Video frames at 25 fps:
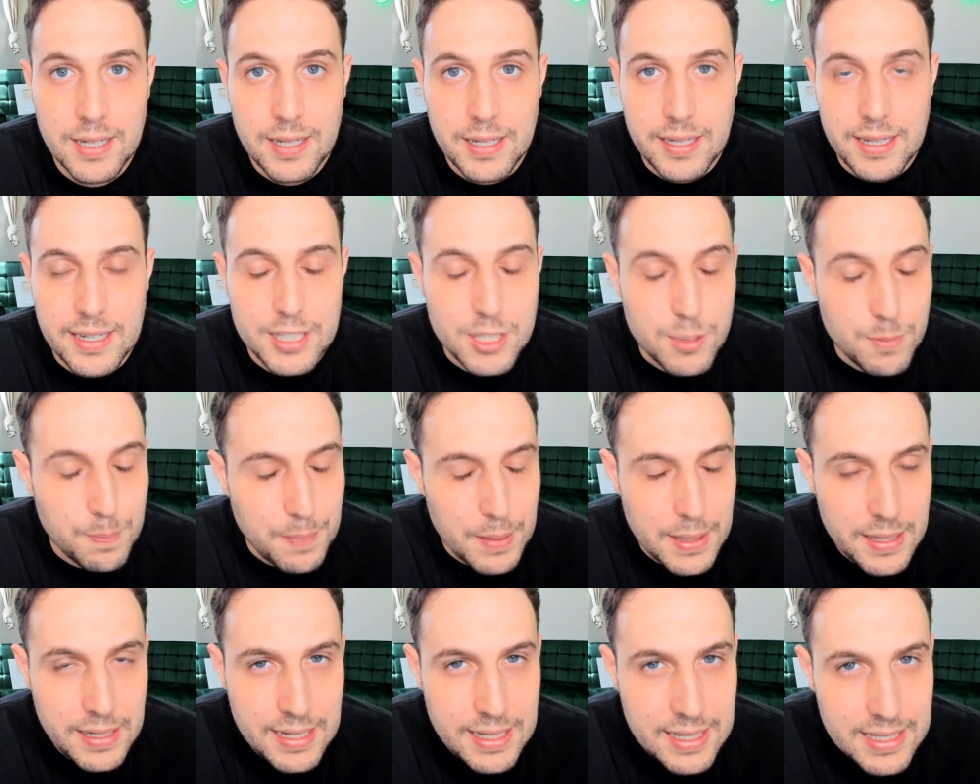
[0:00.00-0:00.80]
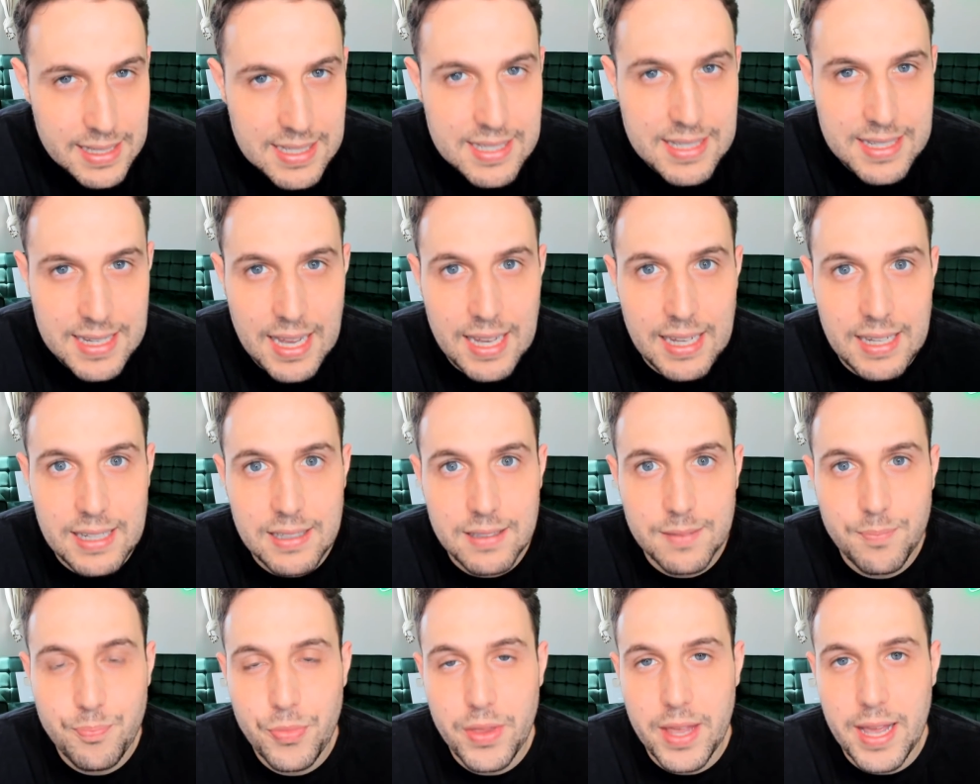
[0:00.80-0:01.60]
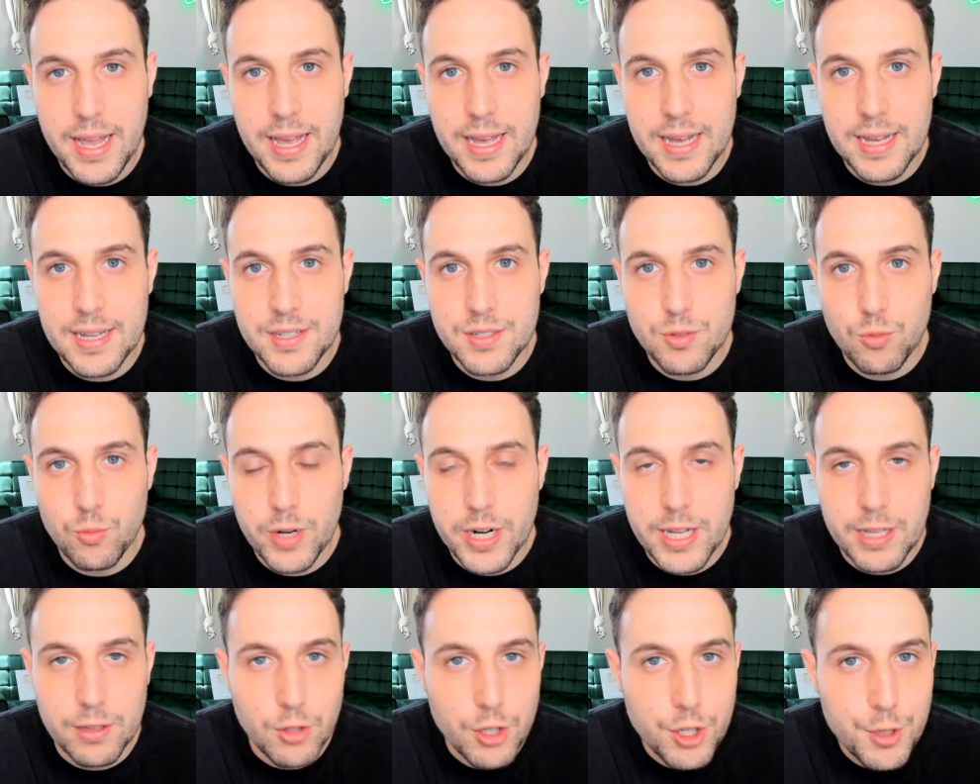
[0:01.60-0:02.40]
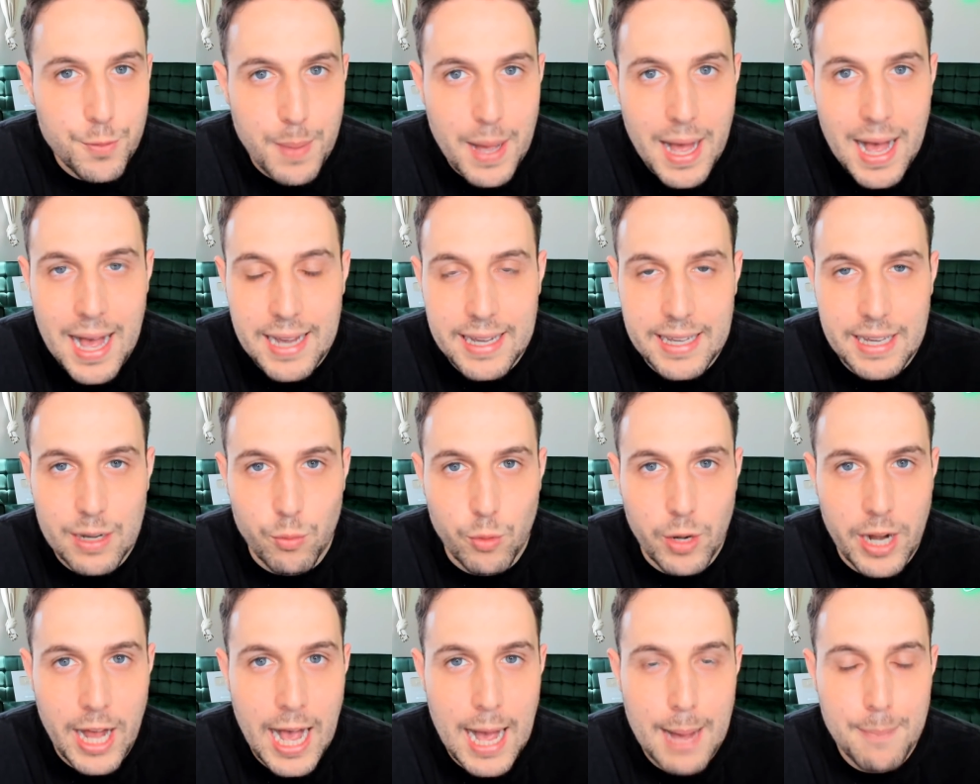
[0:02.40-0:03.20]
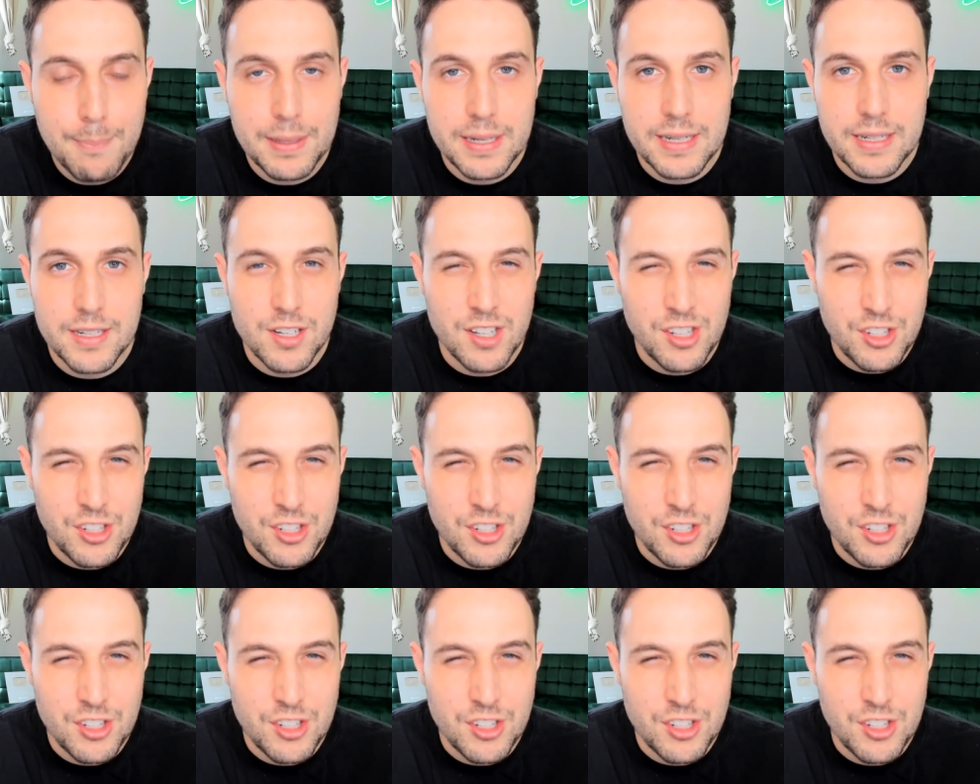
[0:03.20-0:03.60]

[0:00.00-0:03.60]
It's been insane. And when I look back at what happened in